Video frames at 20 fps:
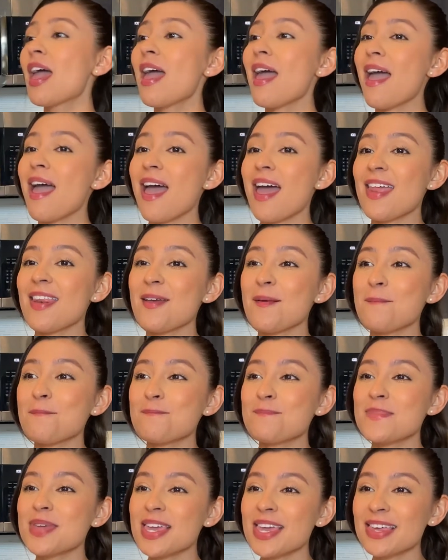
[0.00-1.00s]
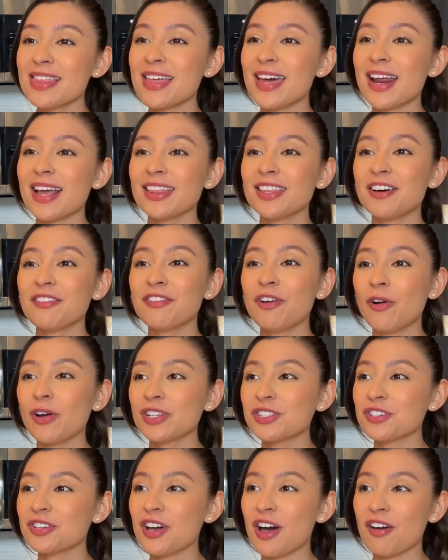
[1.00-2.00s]
and me that I love
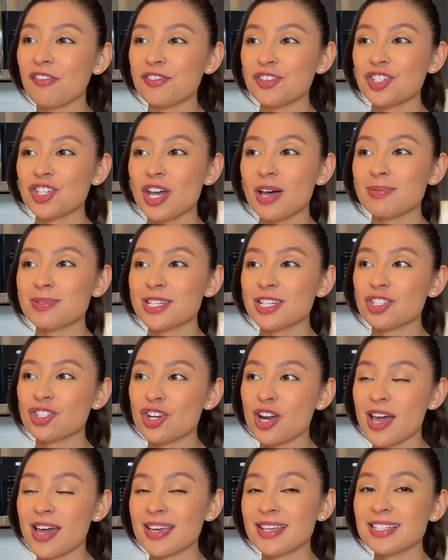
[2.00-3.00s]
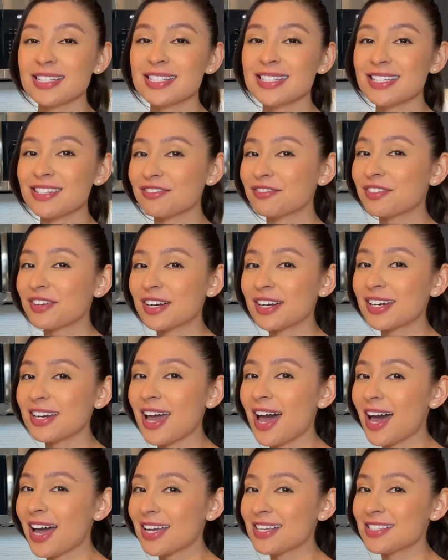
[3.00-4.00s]
going to coffee shops and trying different
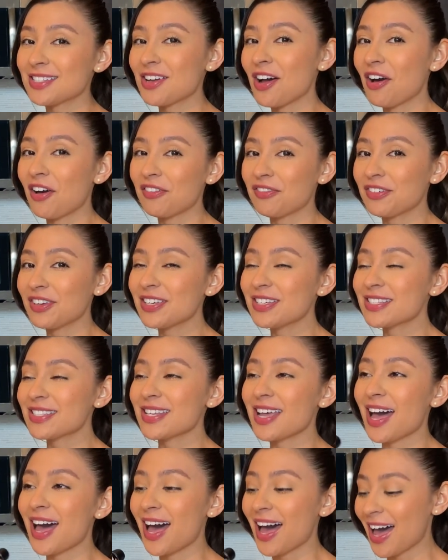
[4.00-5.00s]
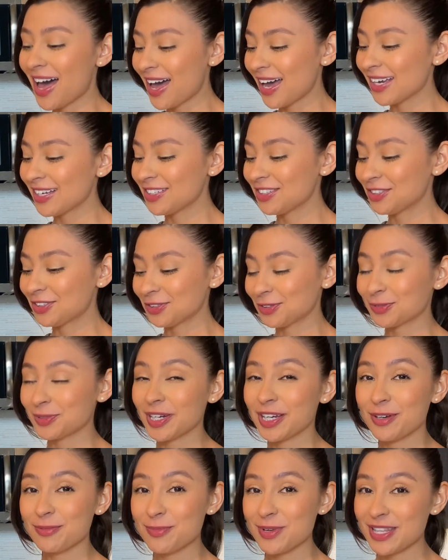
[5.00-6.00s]
iced coffees, I do
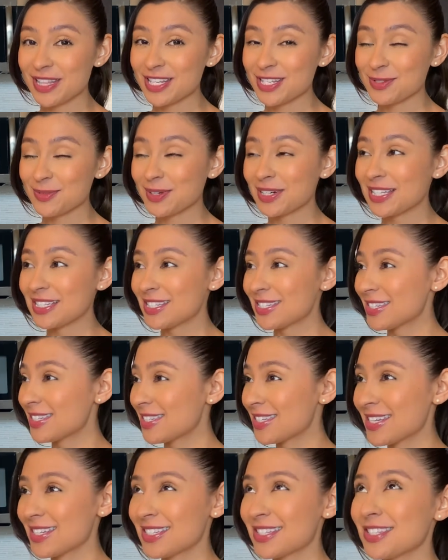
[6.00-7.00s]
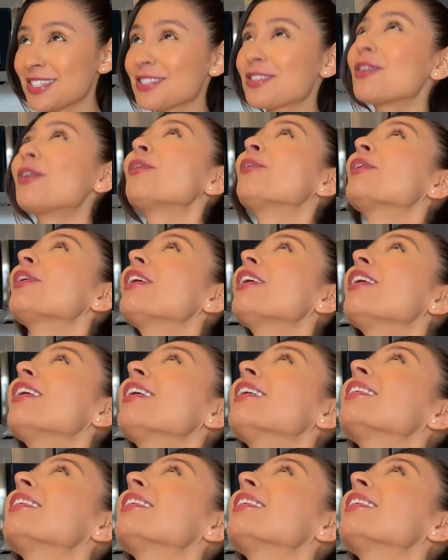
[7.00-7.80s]
recommend this one. It just tastes so good.